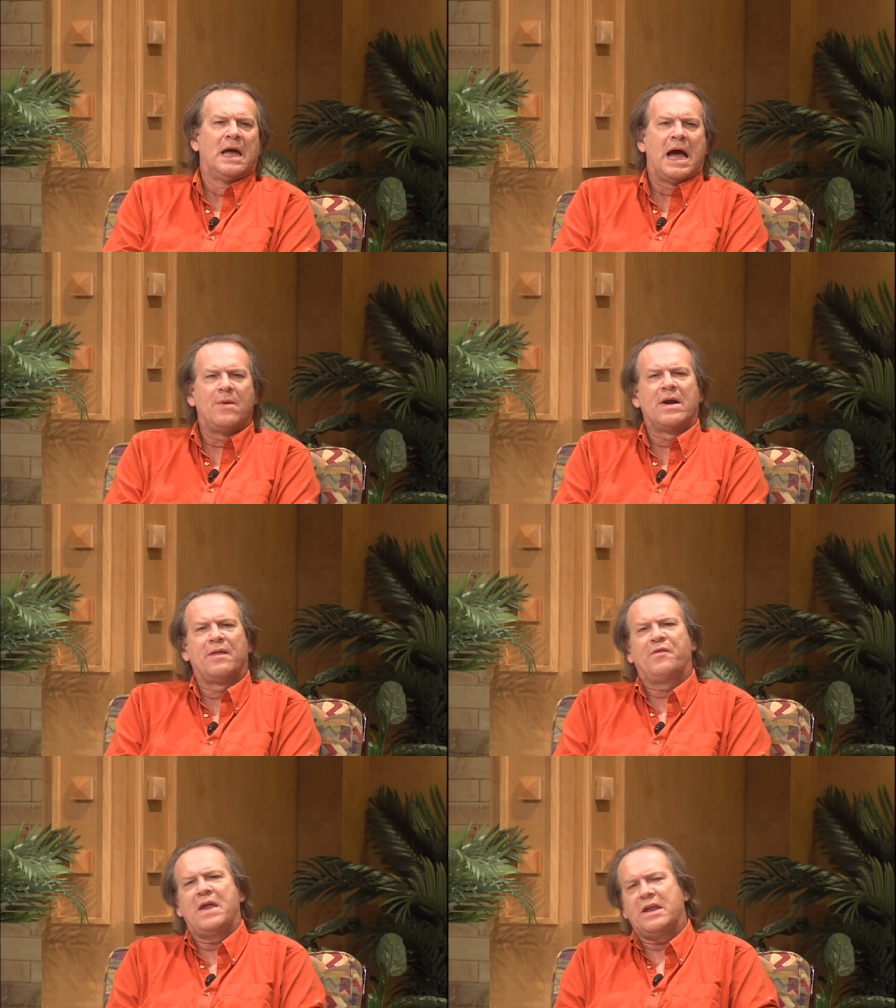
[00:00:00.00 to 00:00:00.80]
I
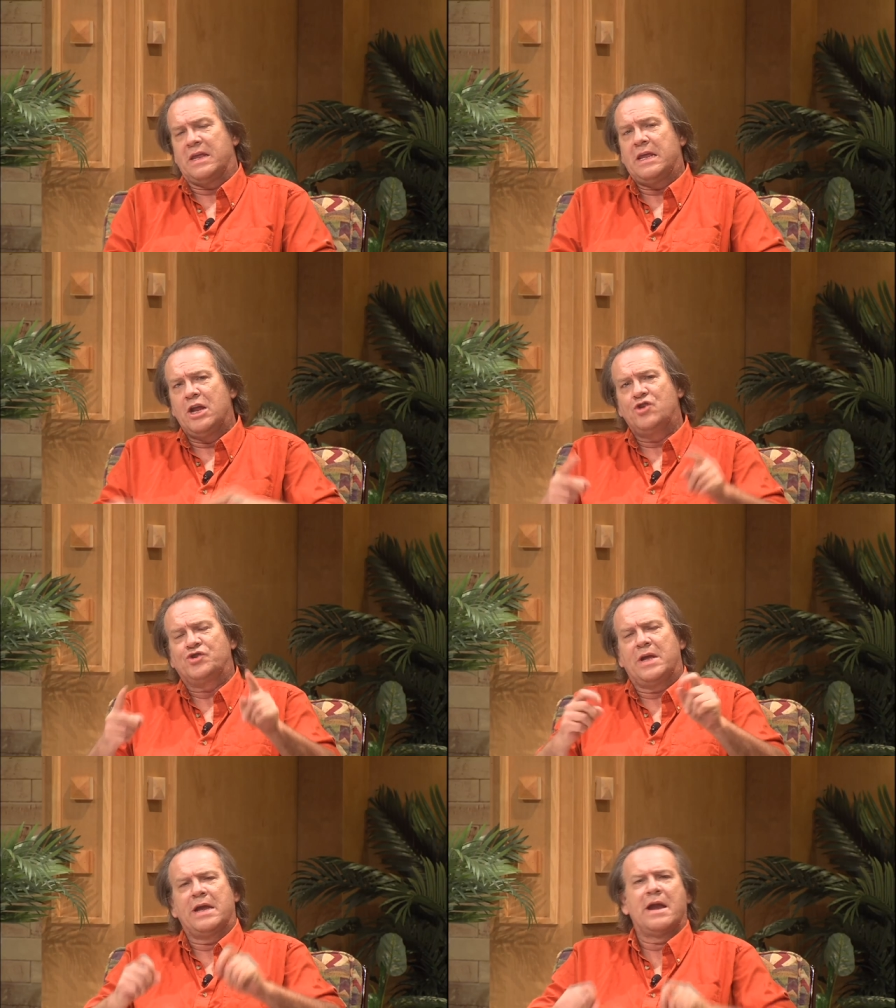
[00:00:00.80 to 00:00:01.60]
want to thank
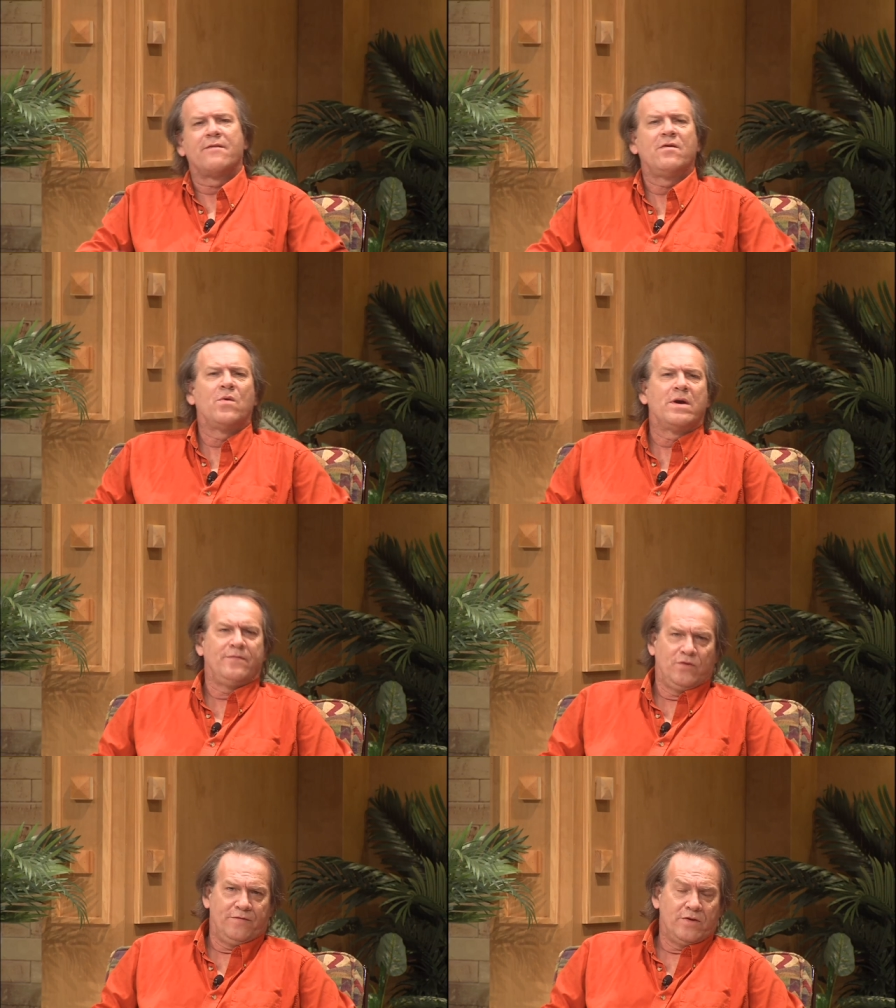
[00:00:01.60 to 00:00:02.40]
each and every one
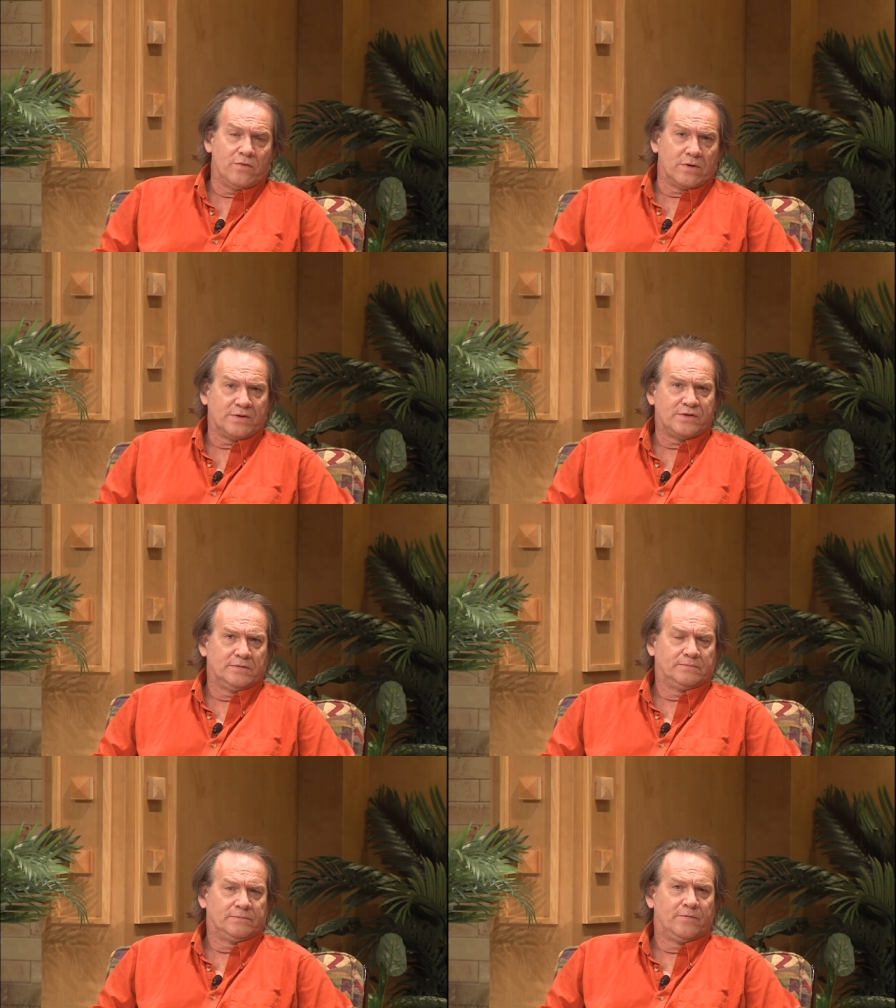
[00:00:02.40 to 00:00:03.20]
of you viewers
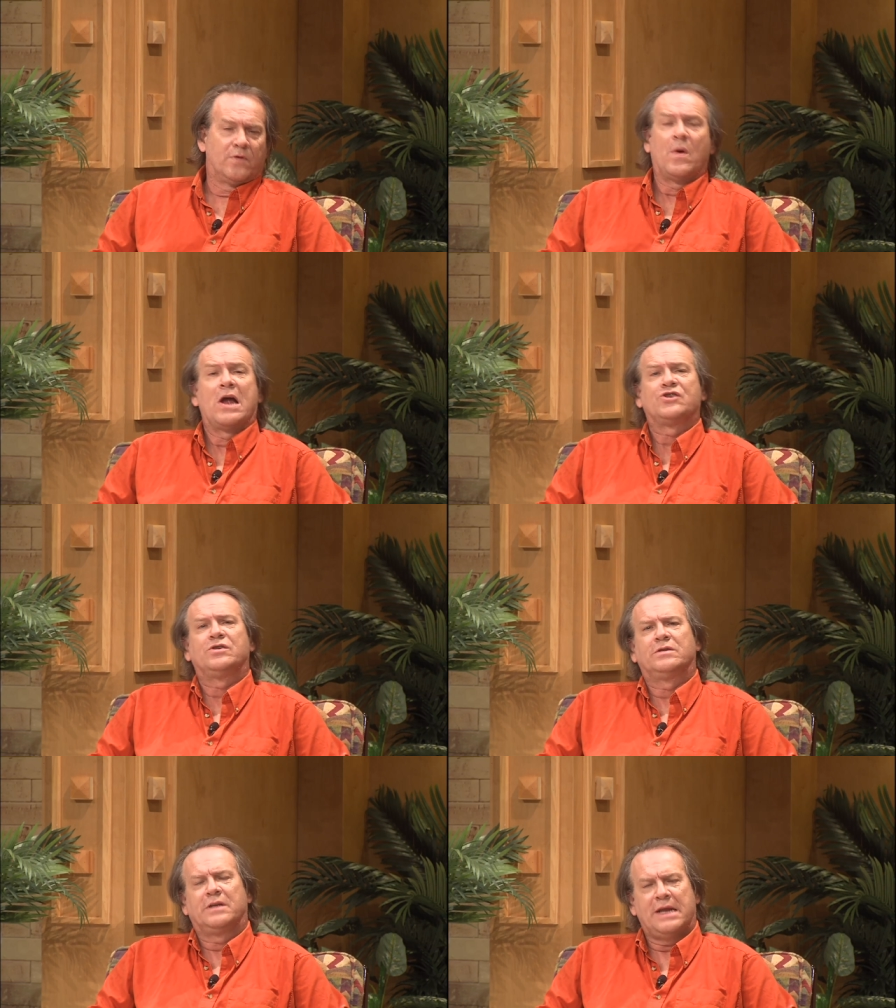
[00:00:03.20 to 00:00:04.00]
for
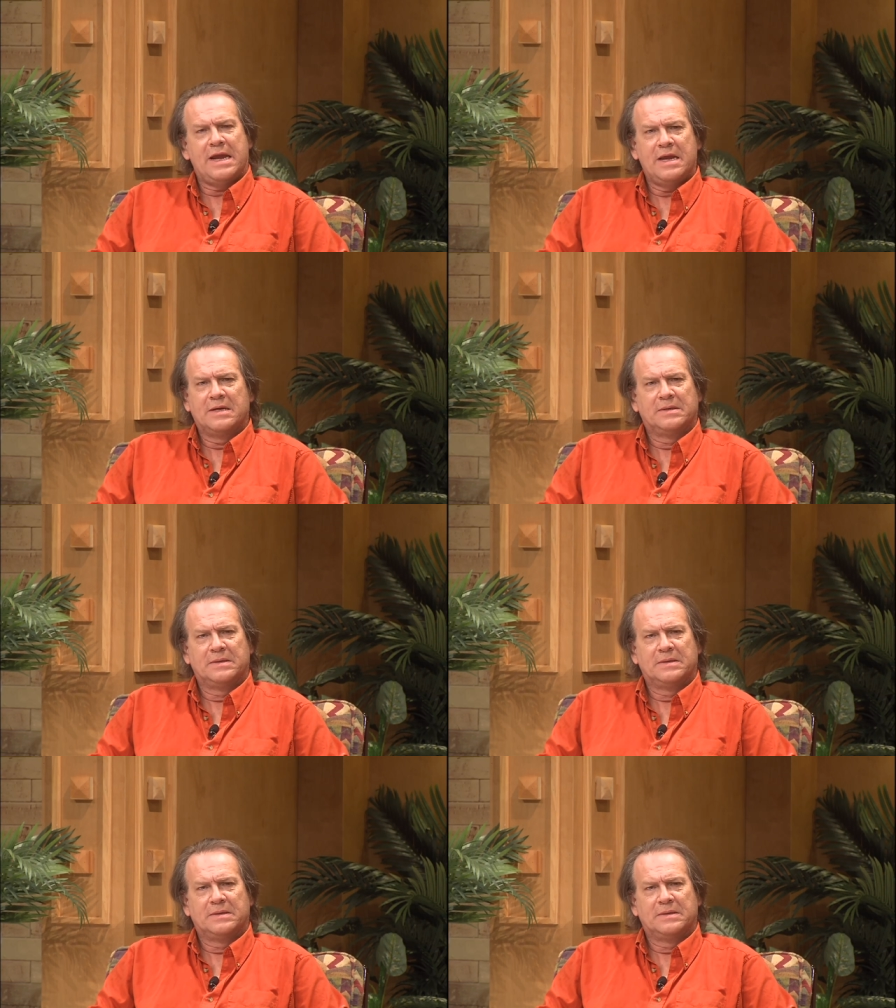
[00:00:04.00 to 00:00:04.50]
watching today.